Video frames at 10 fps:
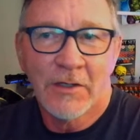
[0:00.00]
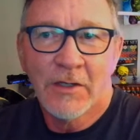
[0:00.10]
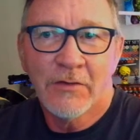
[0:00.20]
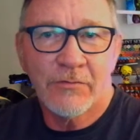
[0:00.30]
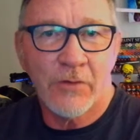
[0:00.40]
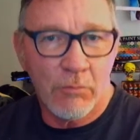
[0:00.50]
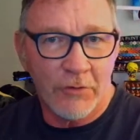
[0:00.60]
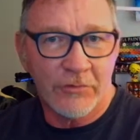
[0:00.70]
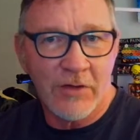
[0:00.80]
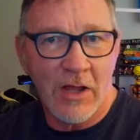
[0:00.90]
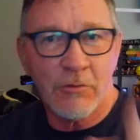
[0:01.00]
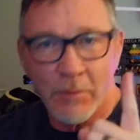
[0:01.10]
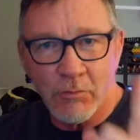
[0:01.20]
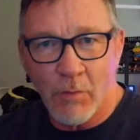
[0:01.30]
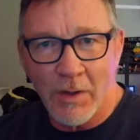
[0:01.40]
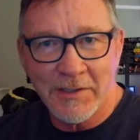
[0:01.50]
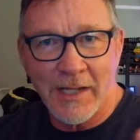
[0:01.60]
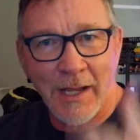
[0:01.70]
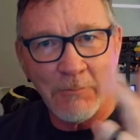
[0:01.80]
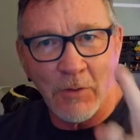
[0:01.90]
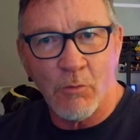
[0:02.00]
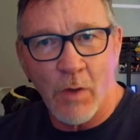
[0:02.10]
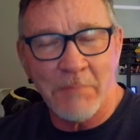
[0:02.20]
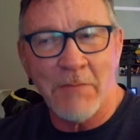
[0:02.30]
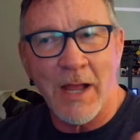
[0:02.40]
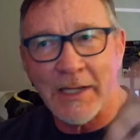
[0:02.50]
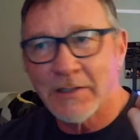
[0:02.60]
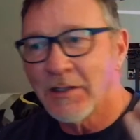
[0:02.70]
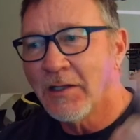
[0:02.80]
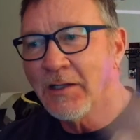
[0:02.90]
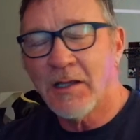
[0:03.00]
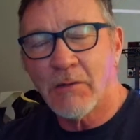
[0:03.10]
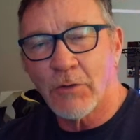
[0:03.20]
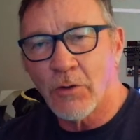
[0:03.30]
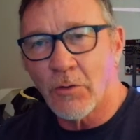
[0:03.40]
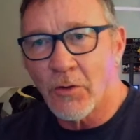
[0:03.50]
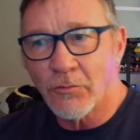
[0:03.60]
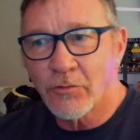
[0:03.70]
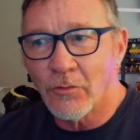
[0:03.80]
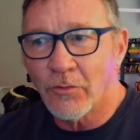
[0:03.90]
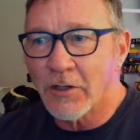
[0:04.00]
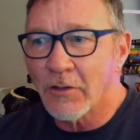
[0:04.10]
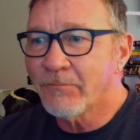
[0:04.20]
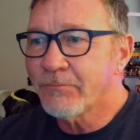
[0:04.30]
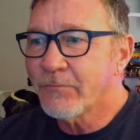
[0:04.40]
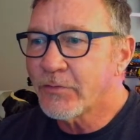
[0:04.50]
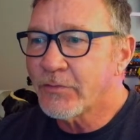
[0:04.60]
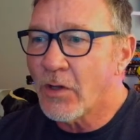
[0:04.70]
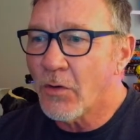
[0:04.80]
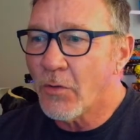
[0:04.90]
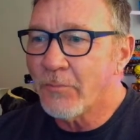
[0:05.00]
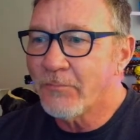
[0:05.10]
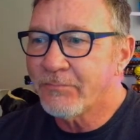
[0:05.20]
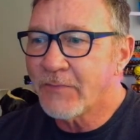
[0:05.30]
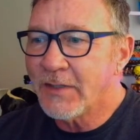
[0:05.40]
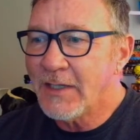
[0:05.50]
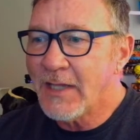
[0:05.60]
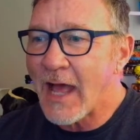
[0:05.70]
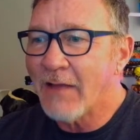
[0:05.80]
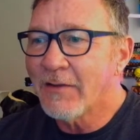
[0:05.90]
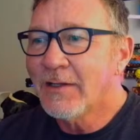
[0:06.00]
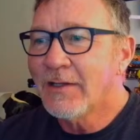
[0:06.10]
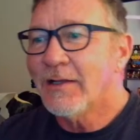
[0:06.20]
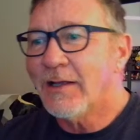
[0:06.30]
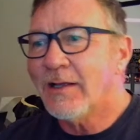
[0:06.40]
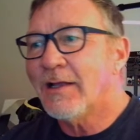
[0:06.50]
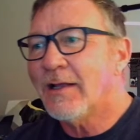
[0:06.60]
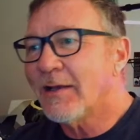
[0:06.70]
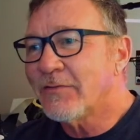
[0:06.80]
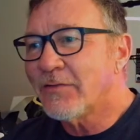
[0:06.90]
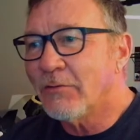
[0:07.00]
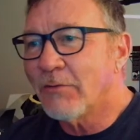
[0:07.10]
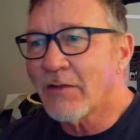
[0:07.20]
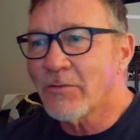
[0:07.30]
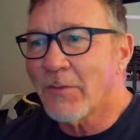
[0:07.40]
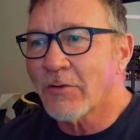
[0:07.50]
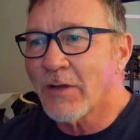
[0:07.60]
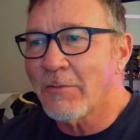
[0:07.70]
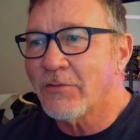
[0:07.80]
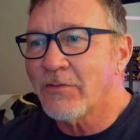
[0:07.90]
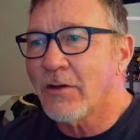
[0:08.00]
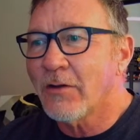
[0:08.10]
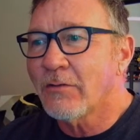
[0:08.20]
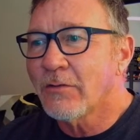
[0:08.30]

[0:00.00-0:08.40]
So we're stuck with 1 camera, 1 mic, and we're going old school here. So, yeah. Let's see. We got some other comments here.